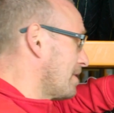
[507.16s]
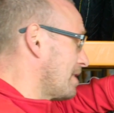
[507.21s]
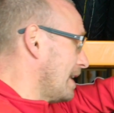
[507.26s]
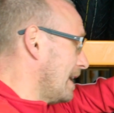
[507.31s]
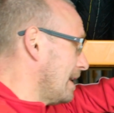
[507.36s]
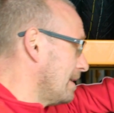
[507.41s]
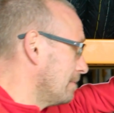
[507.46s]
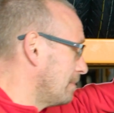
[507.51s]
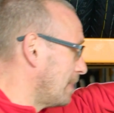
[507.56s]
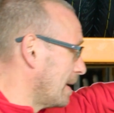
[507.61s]

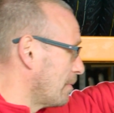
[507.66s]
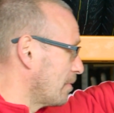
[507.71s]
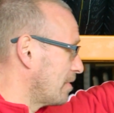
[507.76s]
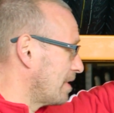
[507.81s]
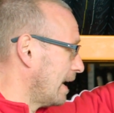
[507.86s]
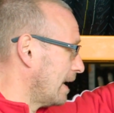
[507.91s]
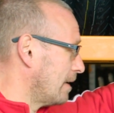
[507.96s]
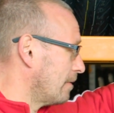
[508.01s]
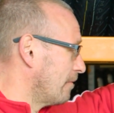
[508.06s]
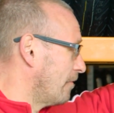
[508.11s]
seen people
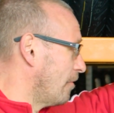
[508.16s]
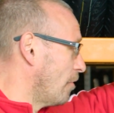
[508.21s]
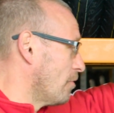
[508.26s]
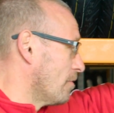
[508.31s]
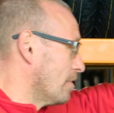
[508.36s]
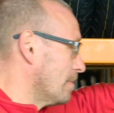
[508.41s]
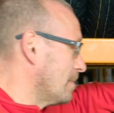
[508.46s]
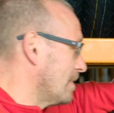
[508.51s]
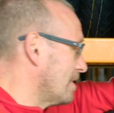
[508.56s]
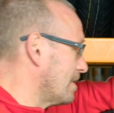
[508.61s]
saying on
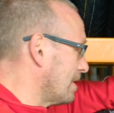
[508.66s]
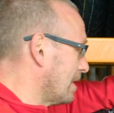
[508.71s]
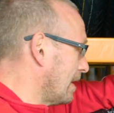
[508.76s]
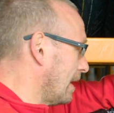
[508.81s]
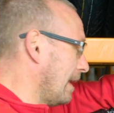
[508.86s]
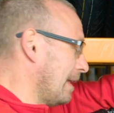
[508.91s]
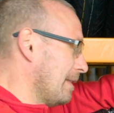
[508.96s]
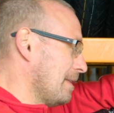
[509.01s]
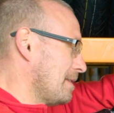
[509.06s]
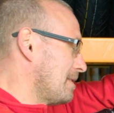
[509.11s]
forums,
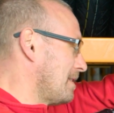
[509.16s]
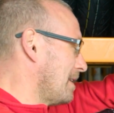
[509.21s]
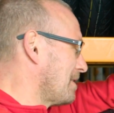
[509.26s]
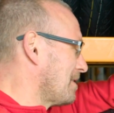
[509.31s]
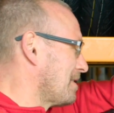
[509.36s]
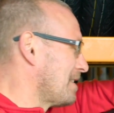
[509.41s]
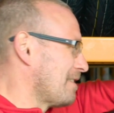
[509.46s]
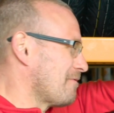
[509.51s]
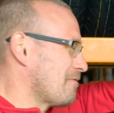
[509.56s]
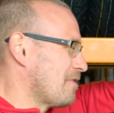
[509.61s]
this
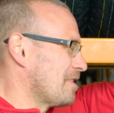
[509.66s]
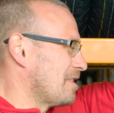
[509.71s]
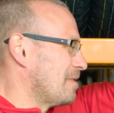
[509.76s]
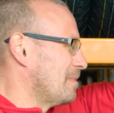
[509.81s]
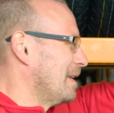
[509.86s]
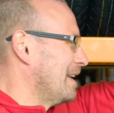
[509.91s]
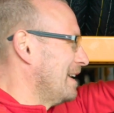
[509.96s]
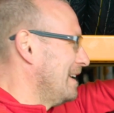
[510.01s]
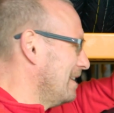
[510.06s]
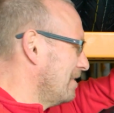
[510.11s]
doesn't sound right to
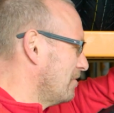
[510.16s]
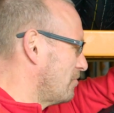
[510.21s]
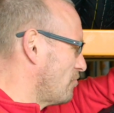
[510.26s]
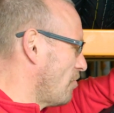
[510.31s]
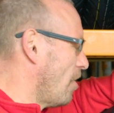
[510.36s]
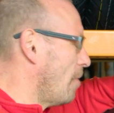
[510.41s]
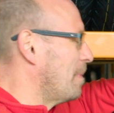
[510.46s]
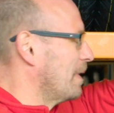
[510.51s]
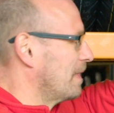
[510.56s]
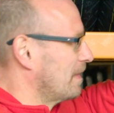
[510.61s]
me,
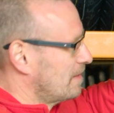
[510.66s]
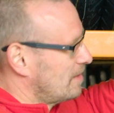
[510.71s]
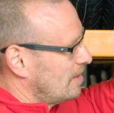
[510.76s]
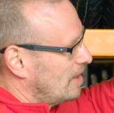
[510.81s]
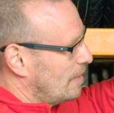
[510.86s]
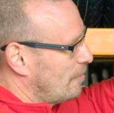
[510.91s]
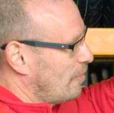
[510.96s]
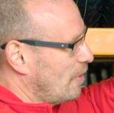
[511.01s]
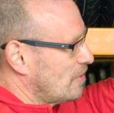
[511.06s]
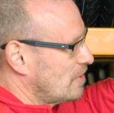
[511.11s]
dropping the
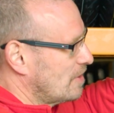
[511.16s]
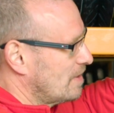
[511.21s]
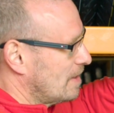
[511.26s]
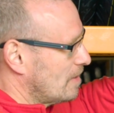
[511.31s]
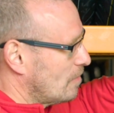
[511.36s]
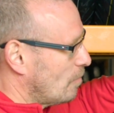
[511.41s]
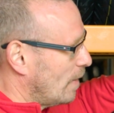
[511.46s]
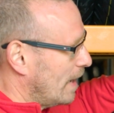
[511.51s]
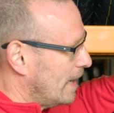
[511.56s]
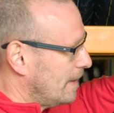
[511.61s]
tyre pressures in
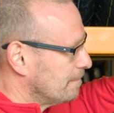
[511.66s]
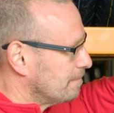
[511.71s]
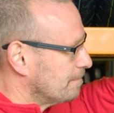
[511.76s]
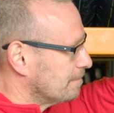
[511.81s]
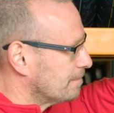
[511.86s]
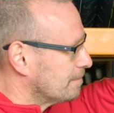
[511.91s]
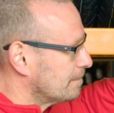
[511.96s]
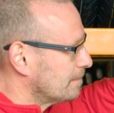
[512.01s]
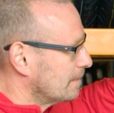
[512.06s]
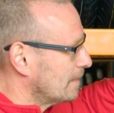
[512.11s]
the wet
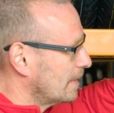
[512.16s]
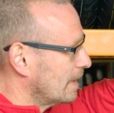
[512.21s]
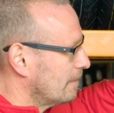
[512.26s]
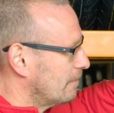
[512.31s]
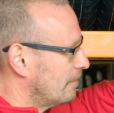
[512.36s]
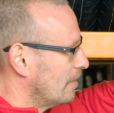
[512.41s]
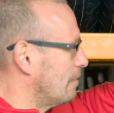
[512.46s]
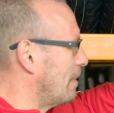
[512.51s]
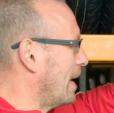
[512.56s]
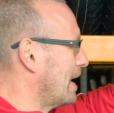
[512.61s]

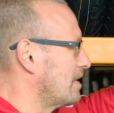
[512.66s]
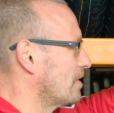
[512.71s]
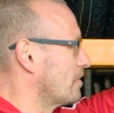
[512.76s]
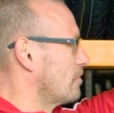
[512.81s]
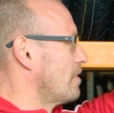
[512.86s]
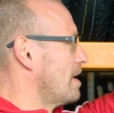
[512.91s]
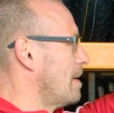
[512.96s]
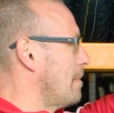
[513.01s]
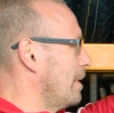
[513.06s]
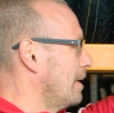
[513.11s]
for better
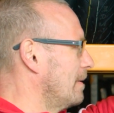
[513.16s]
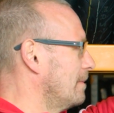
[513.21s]
grip.